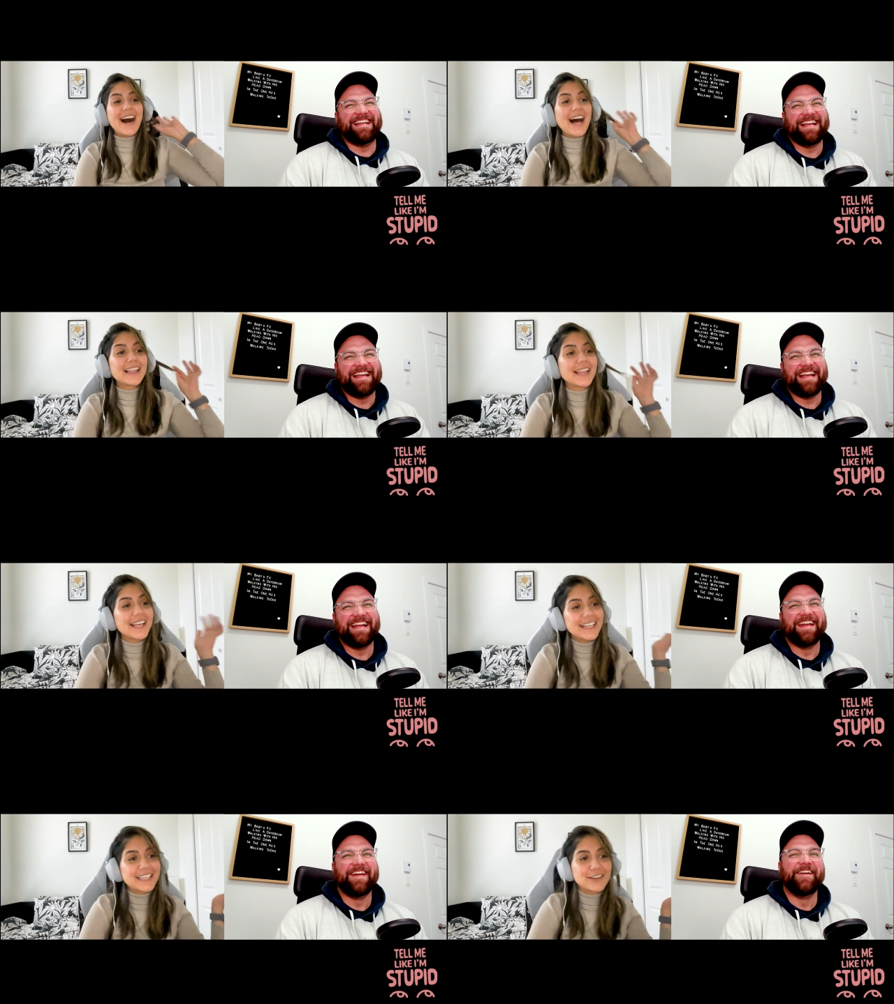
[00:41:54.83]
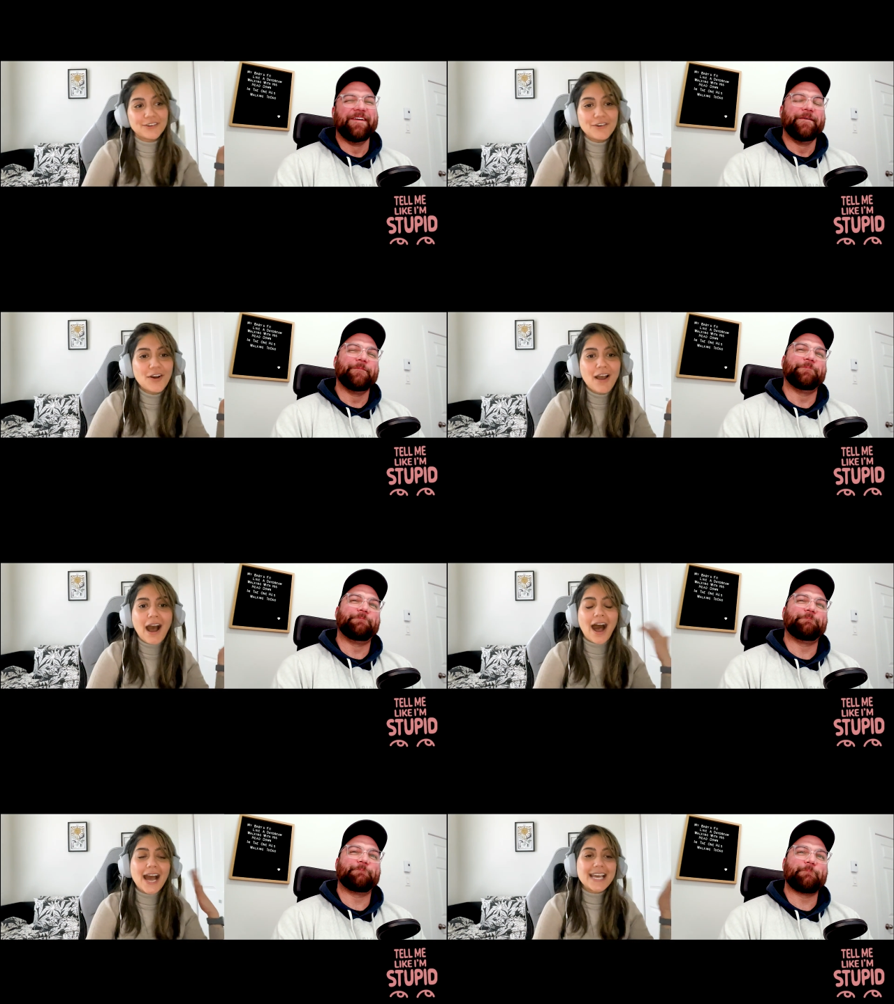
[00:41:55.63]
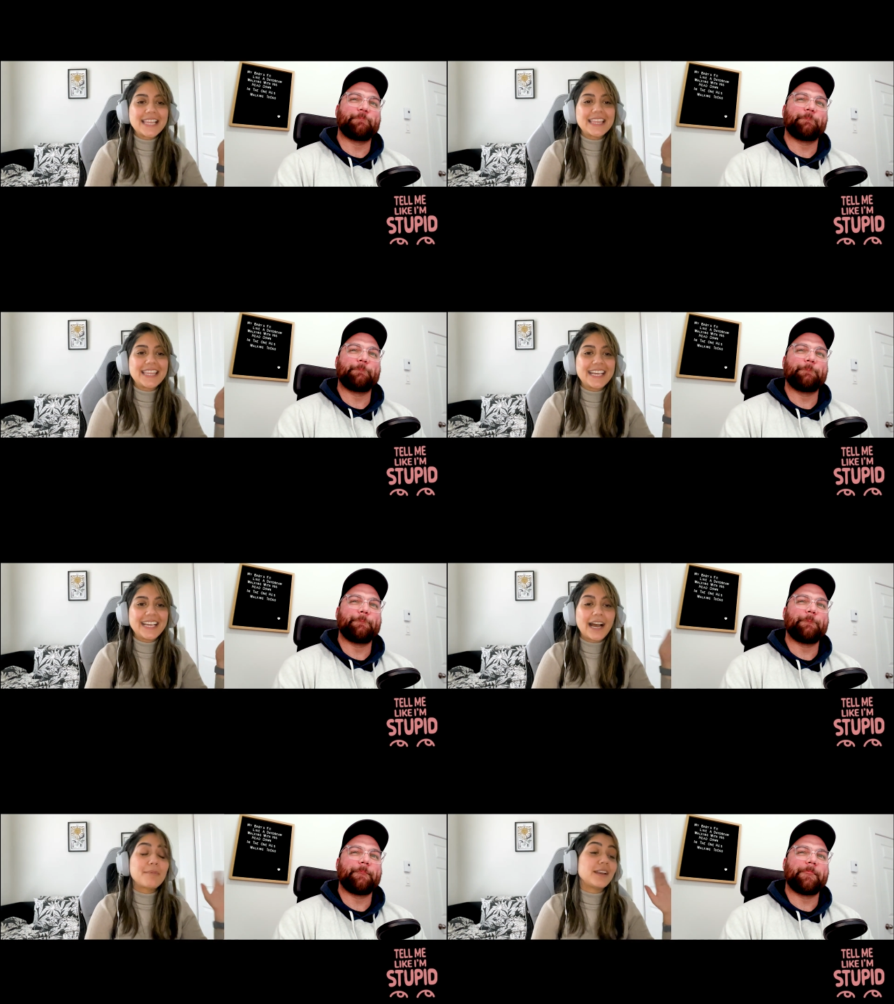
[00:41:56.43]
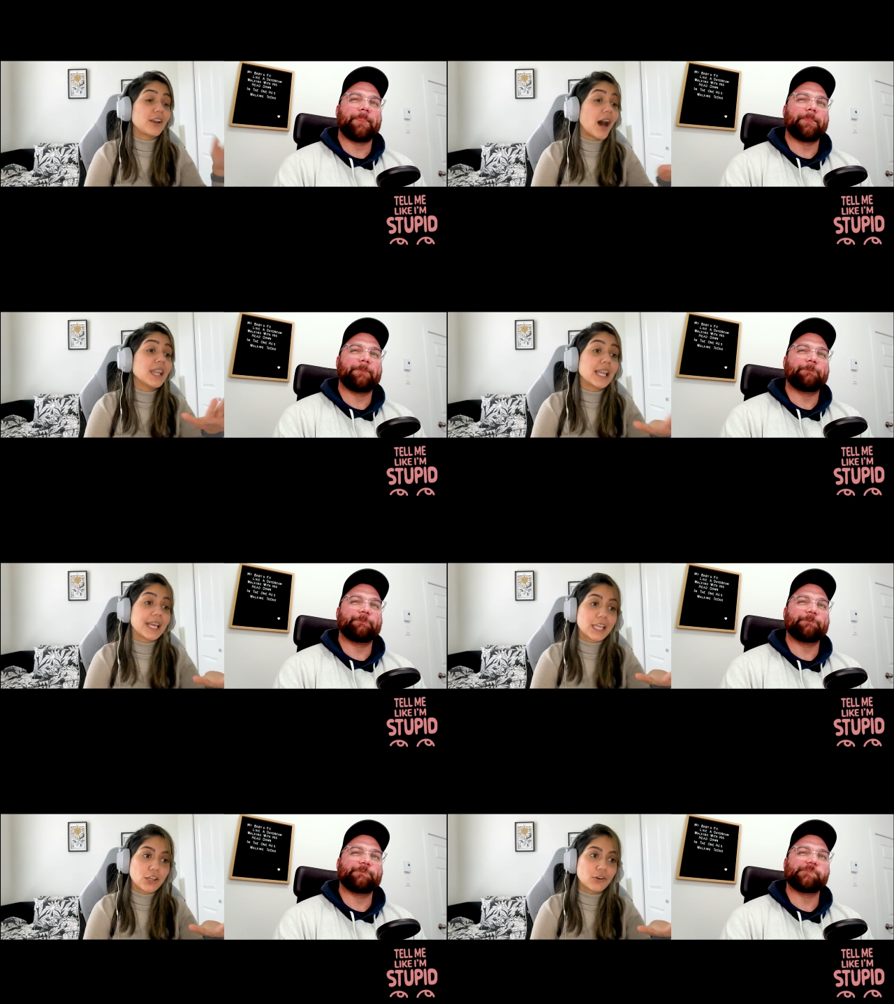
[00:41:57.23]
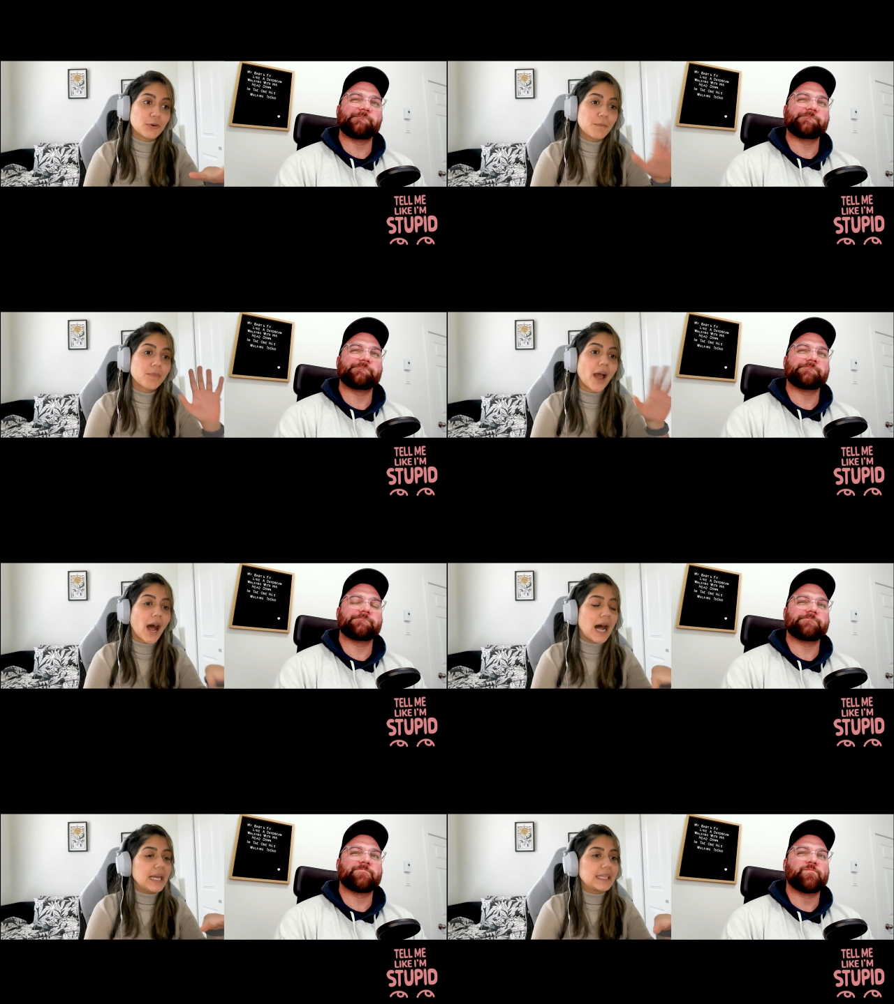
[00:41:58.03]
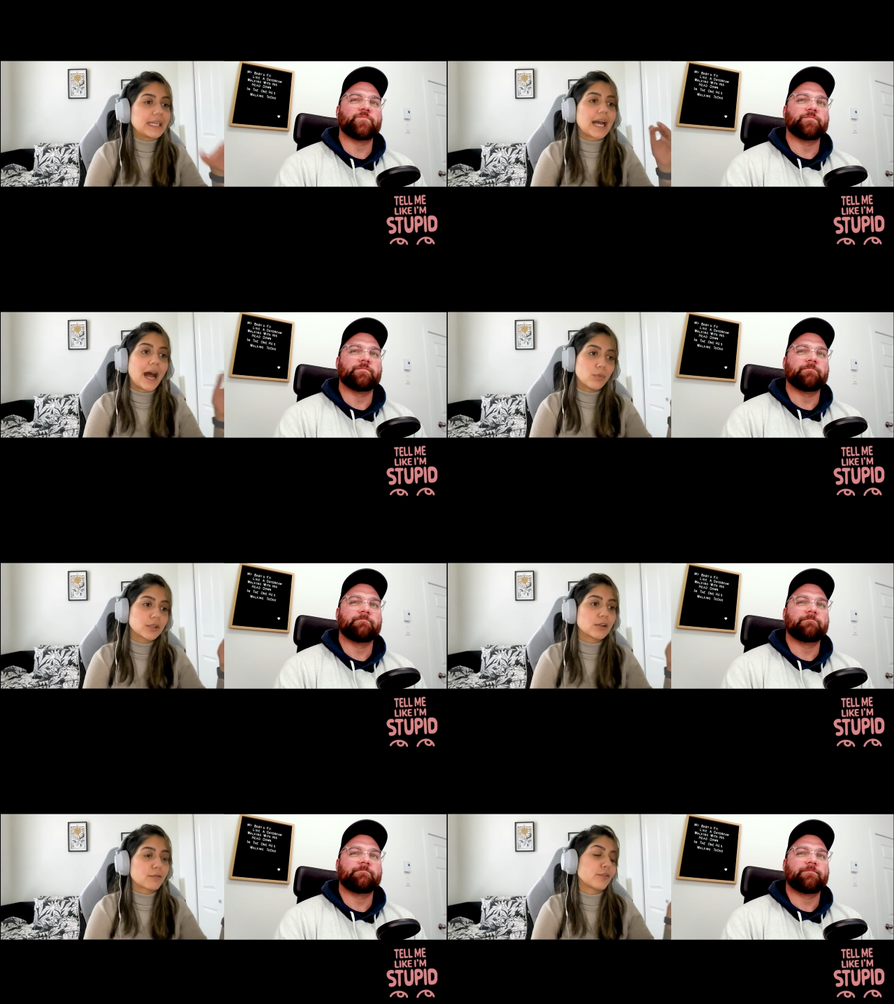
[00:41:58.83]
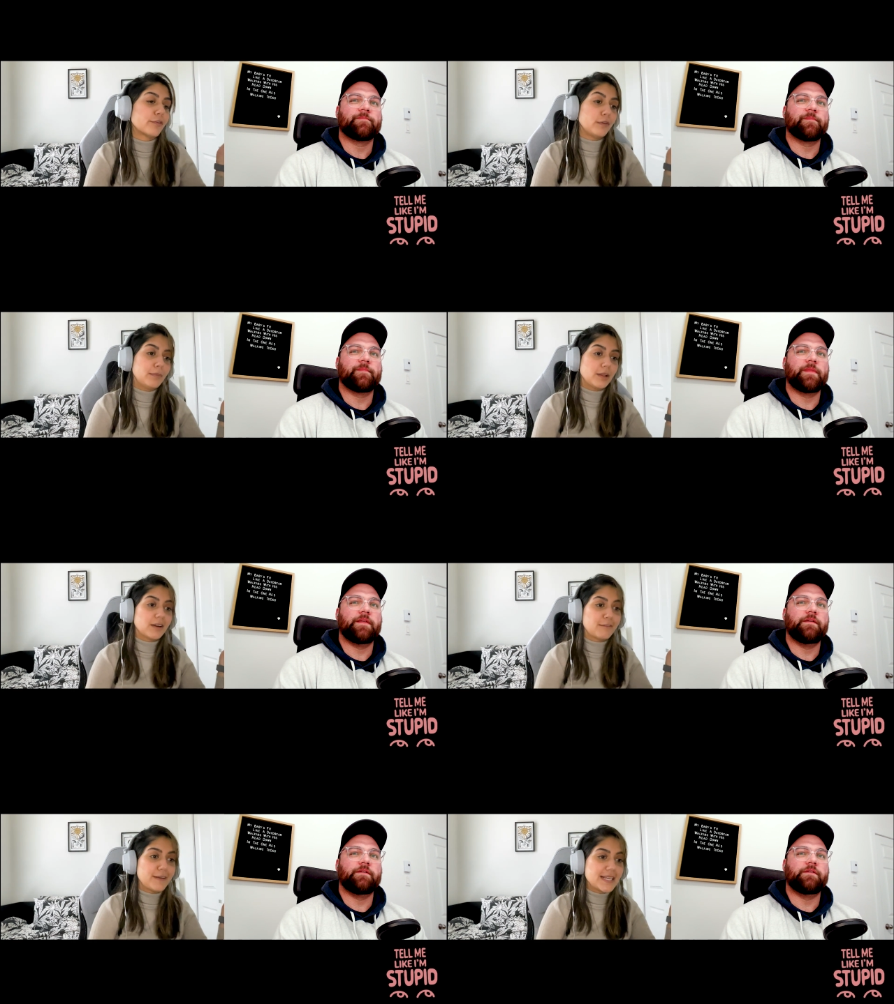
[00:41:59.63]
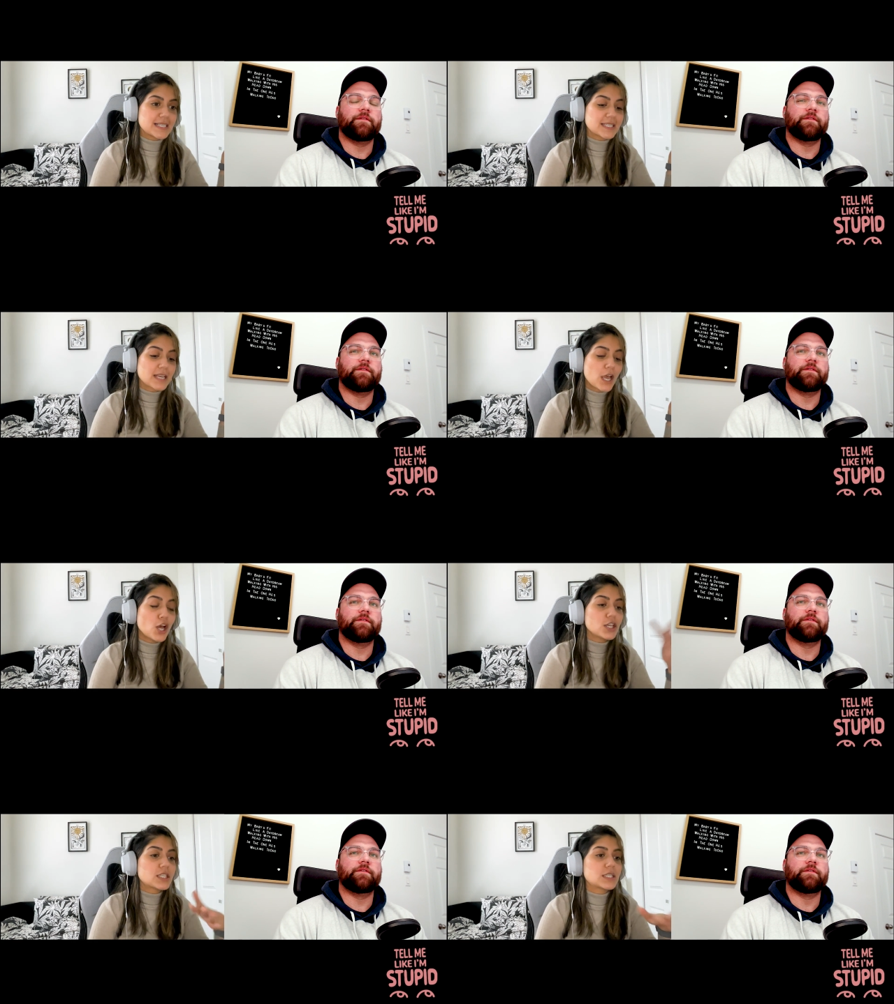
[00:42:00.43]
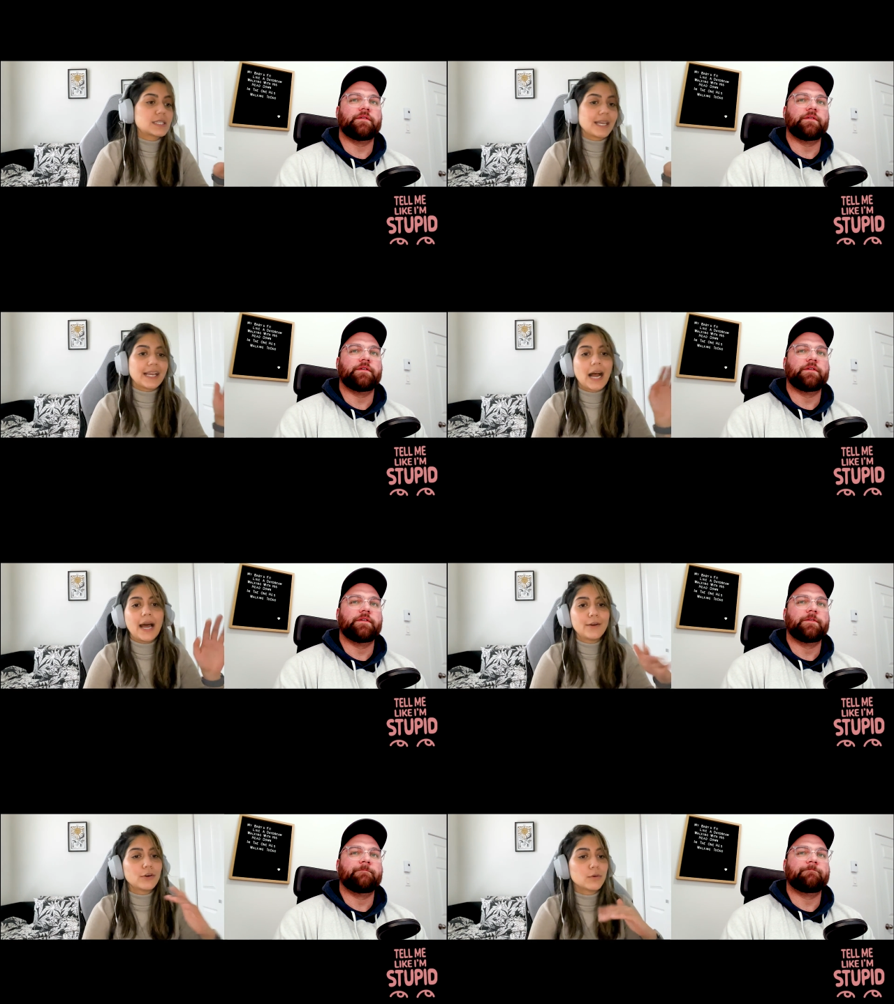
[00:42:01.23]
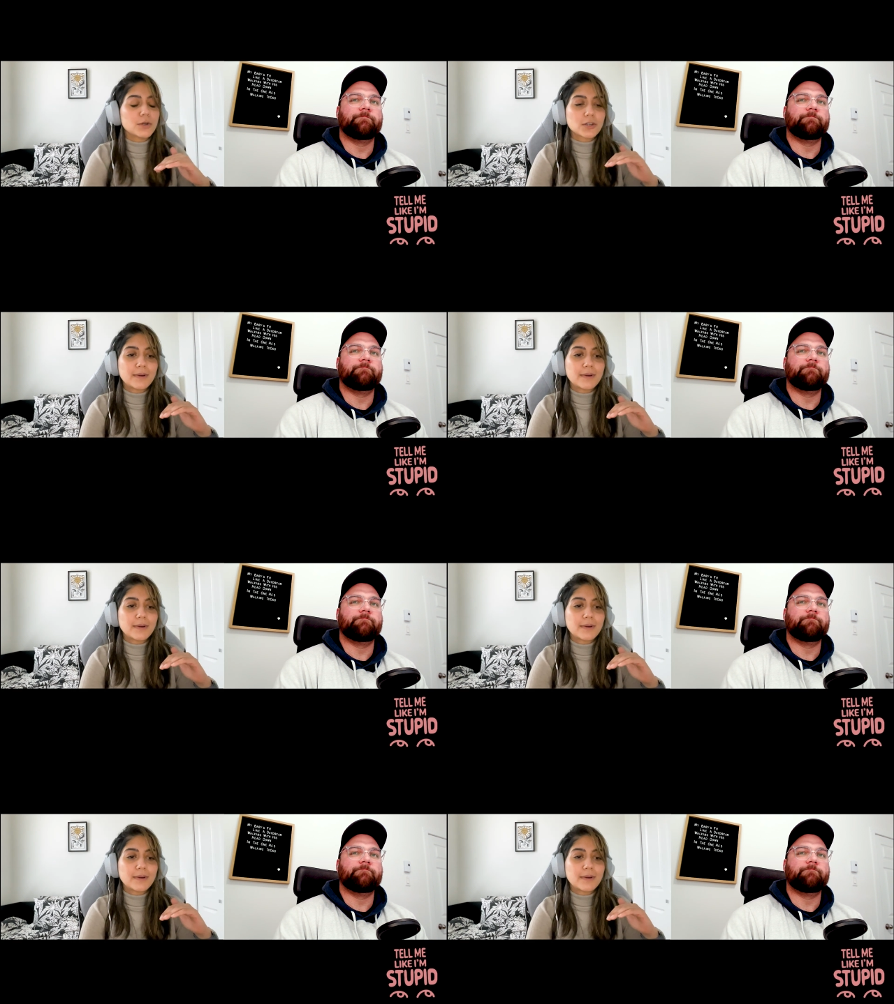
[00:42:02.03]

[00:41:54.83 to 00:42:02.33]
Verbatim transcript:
Speaker 1: like you i think i mean unlike you i think i would look for a familiar face like I don't know much about